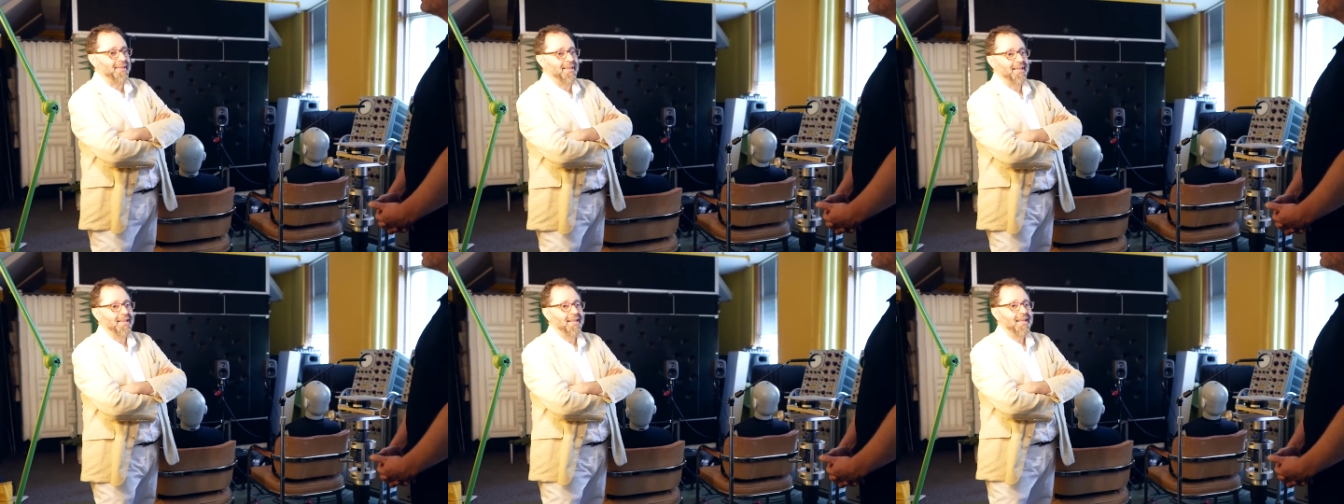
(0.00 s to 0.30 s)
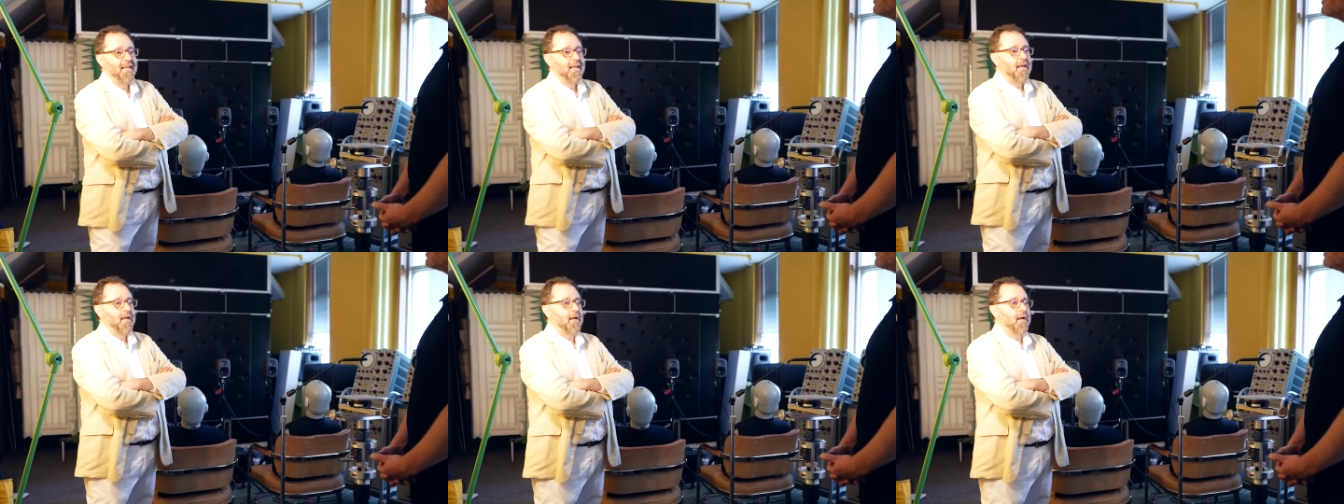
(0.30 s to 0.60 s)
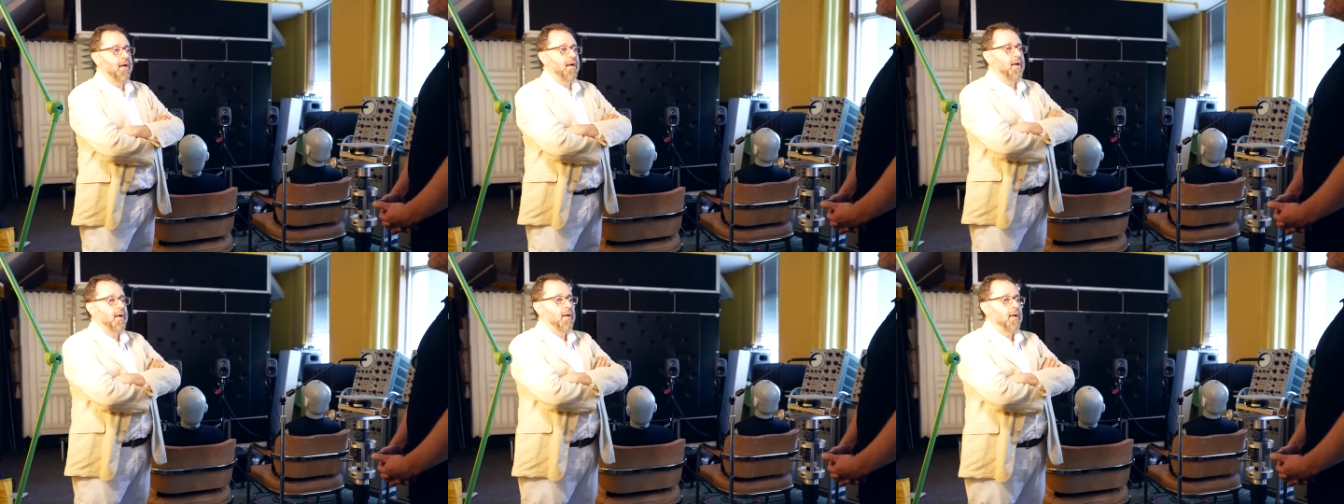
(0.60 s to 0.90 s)
Yeah. yeah.
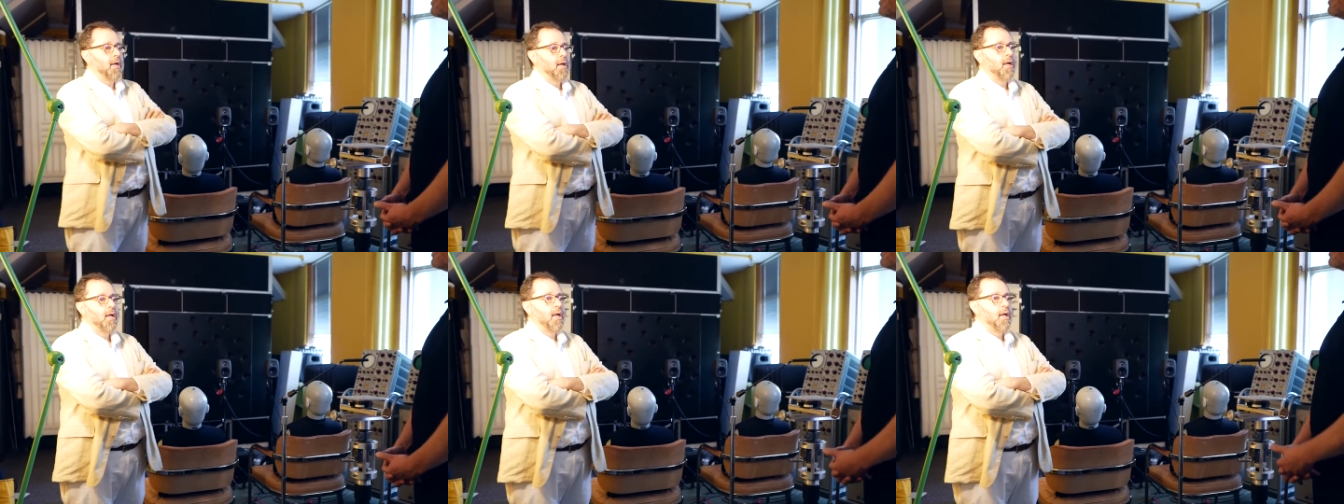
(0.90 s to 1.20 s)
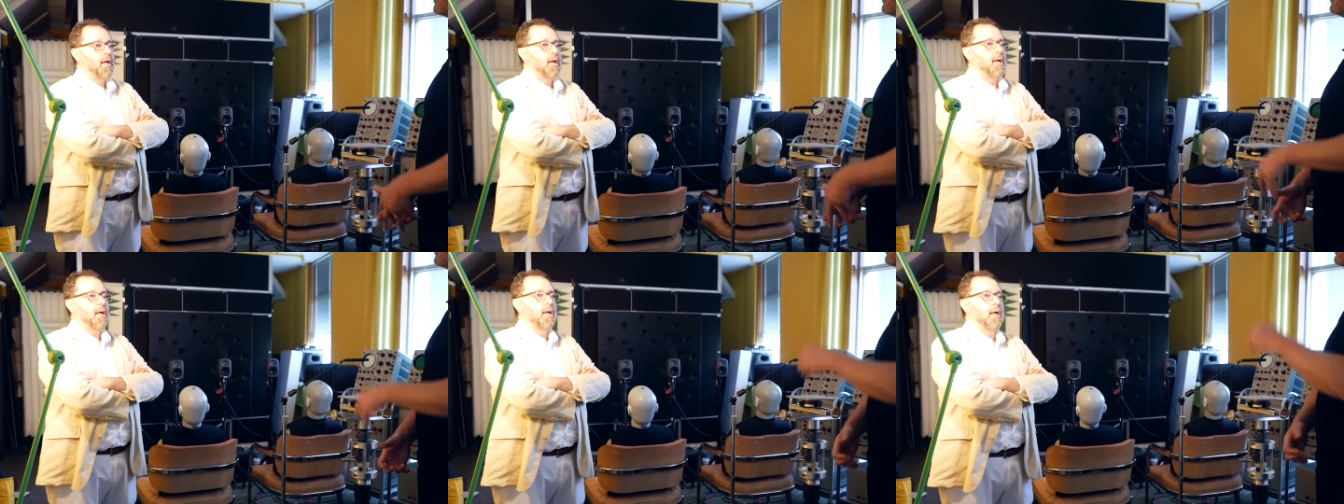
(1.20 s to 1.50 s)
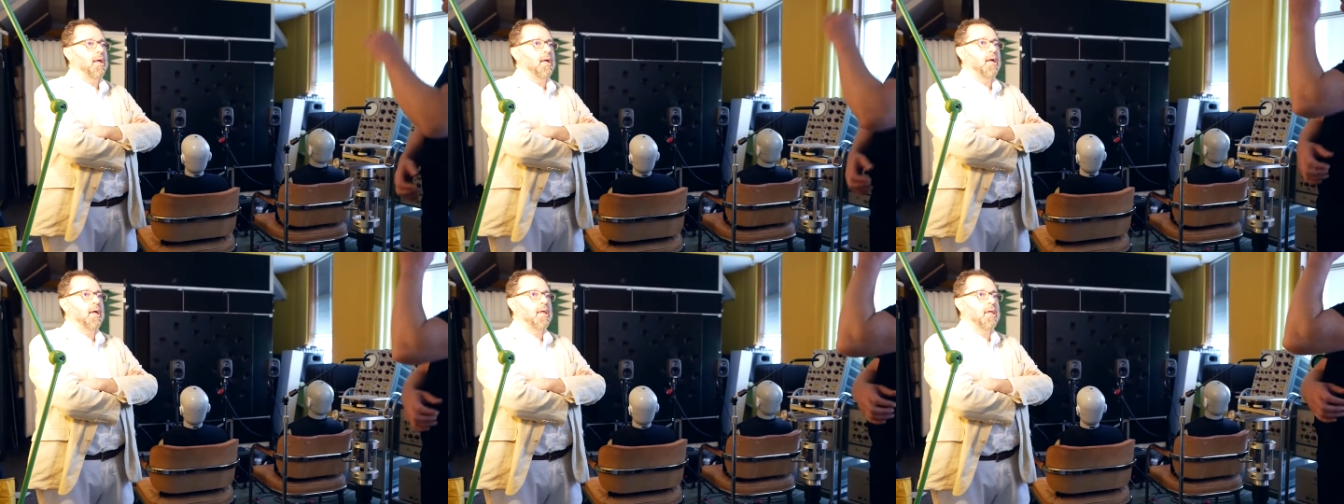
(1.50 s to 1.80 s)
Uh,
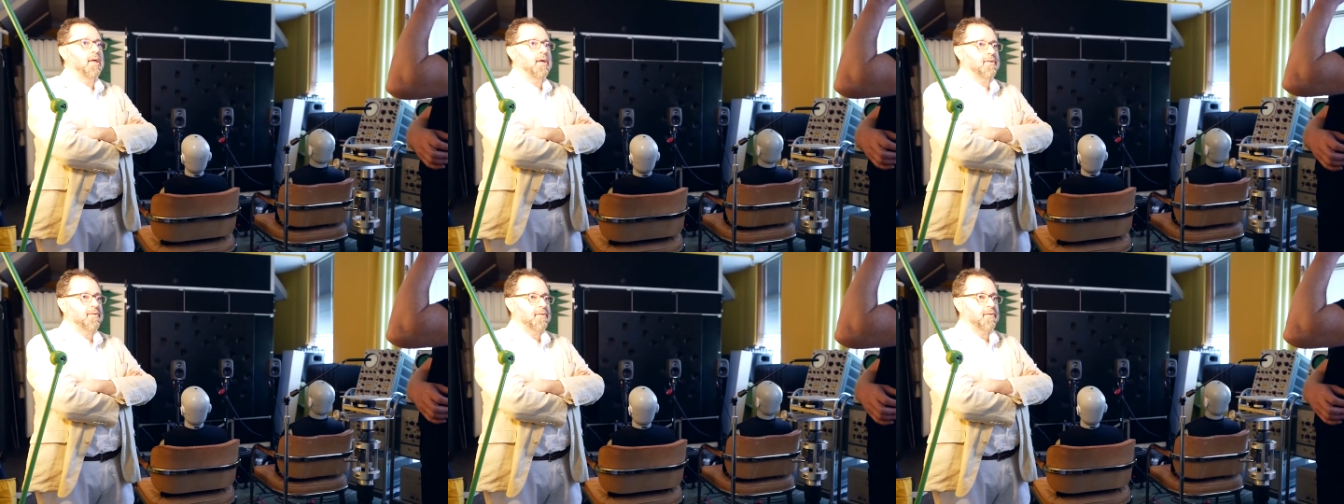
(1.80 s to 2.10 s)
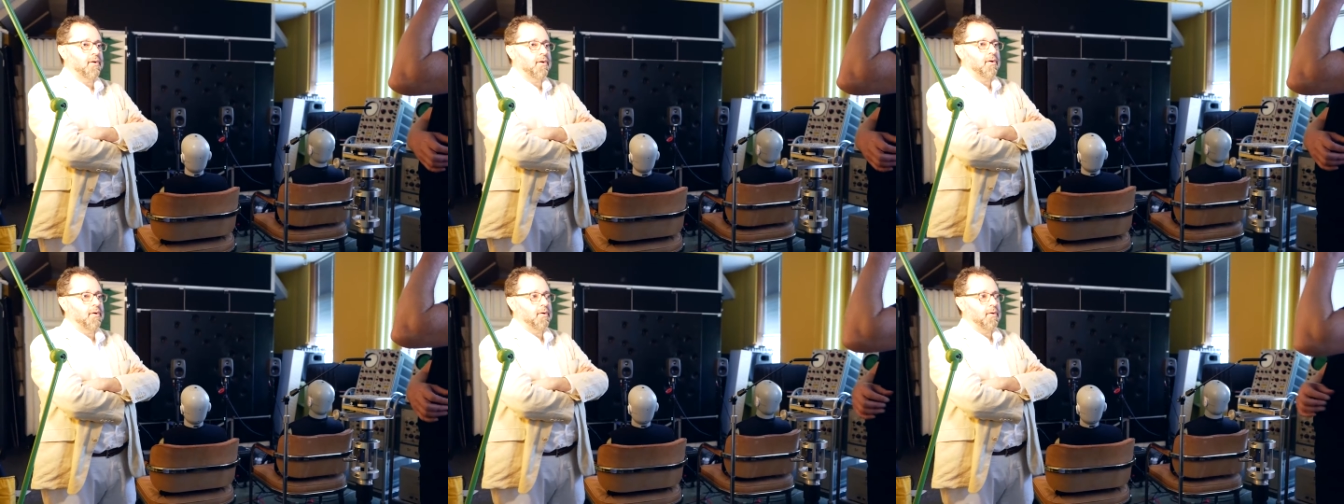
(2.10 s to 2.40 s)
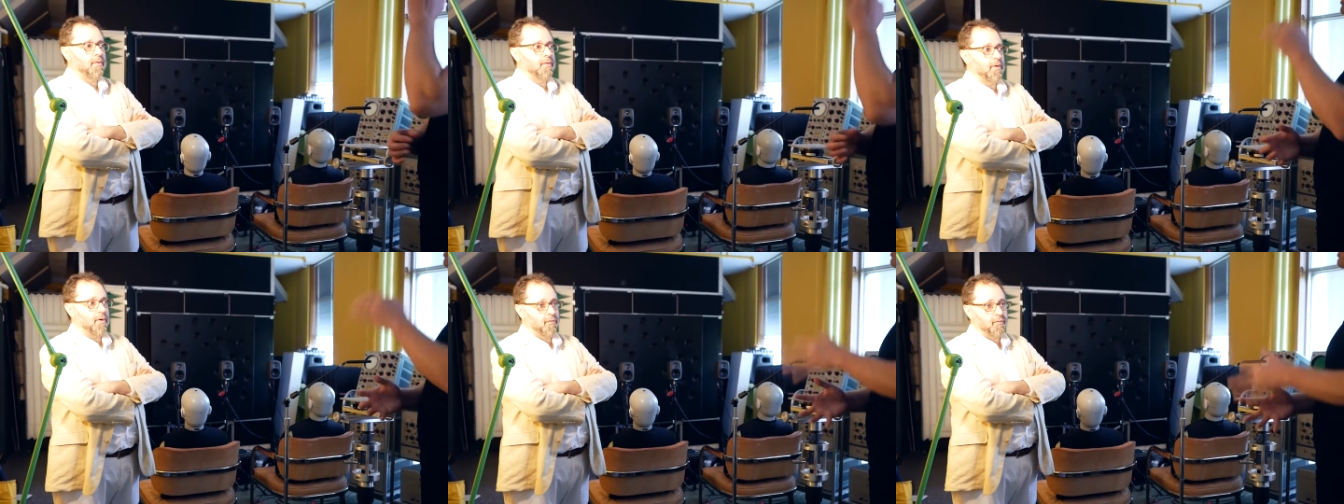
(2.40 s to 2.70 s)
yes, they are
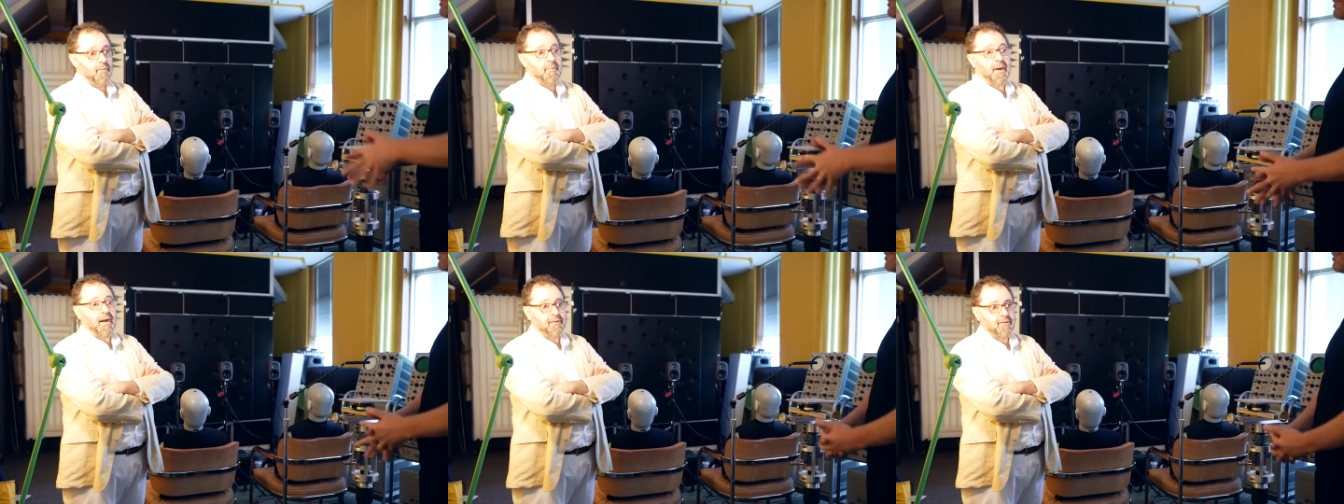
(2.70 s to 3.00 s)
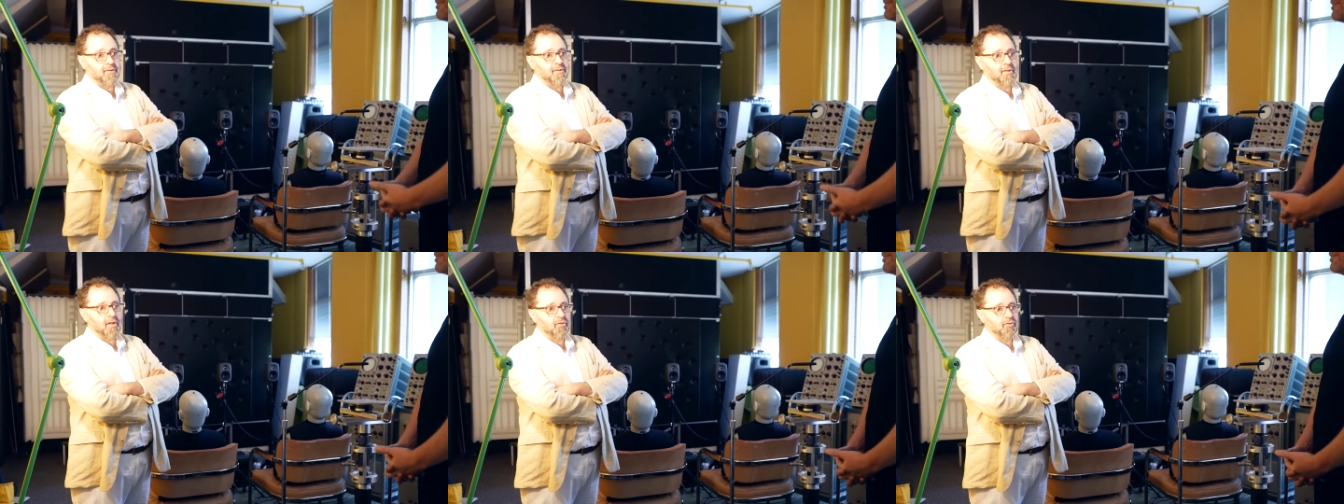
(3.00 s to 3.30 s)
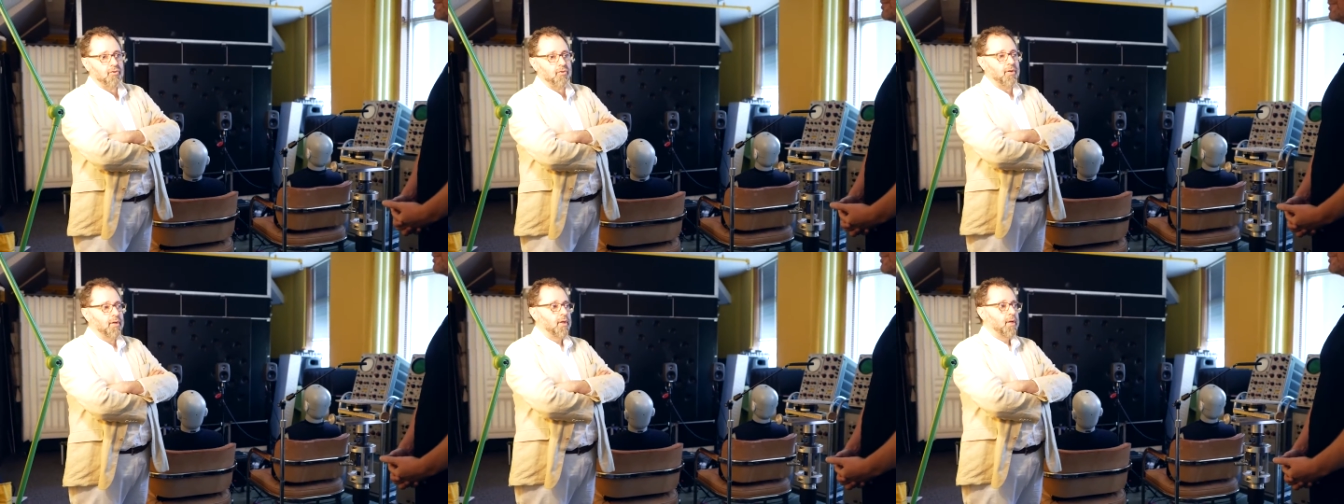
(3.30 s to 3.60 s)
they are from the nineteenth
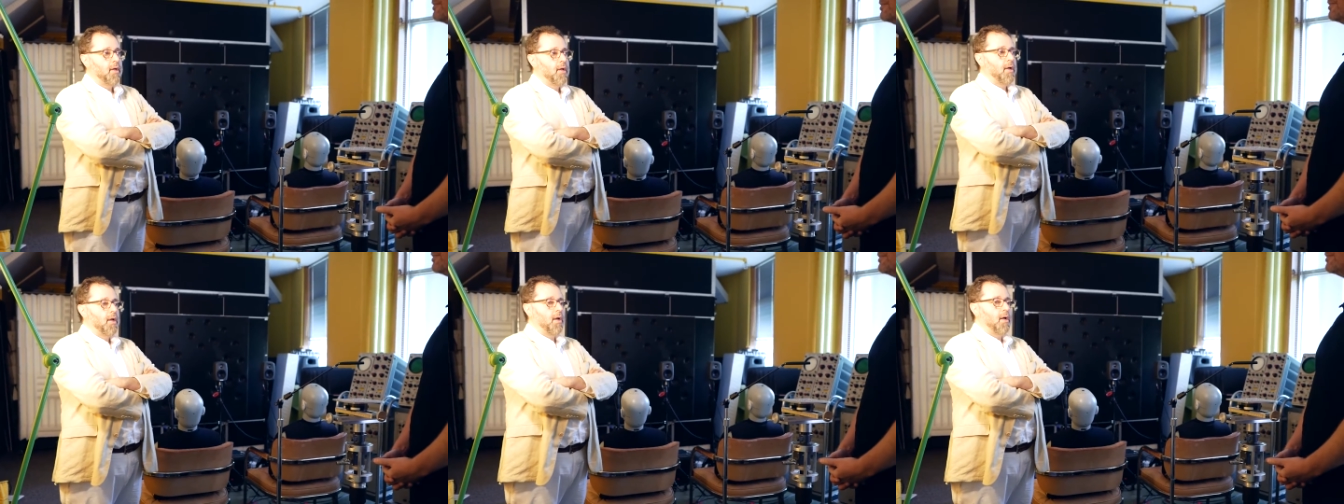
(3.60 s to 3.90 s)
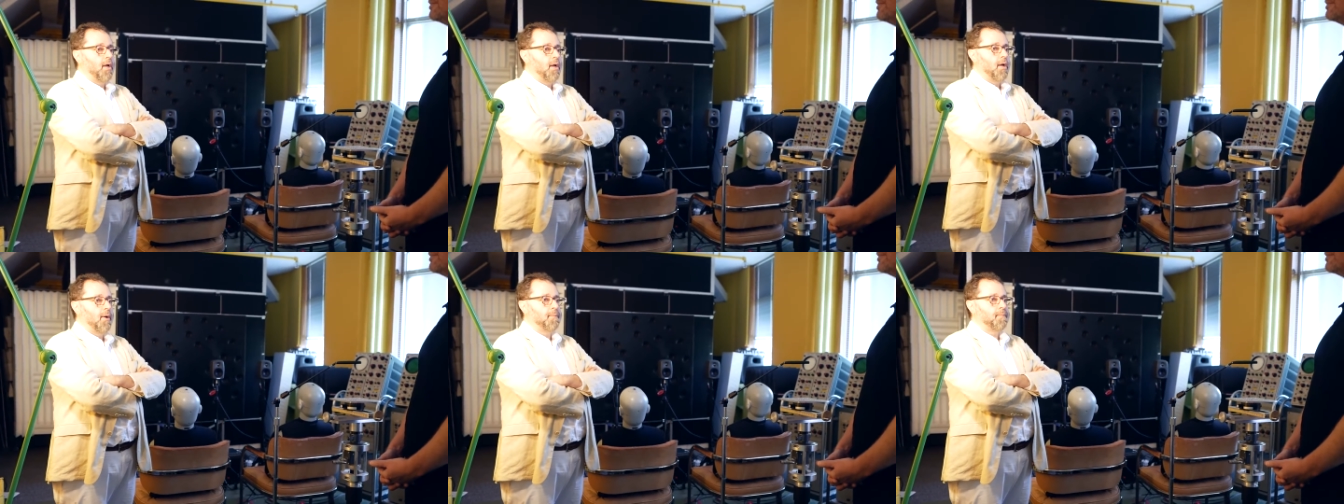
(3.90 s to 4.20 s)
century. Yeah.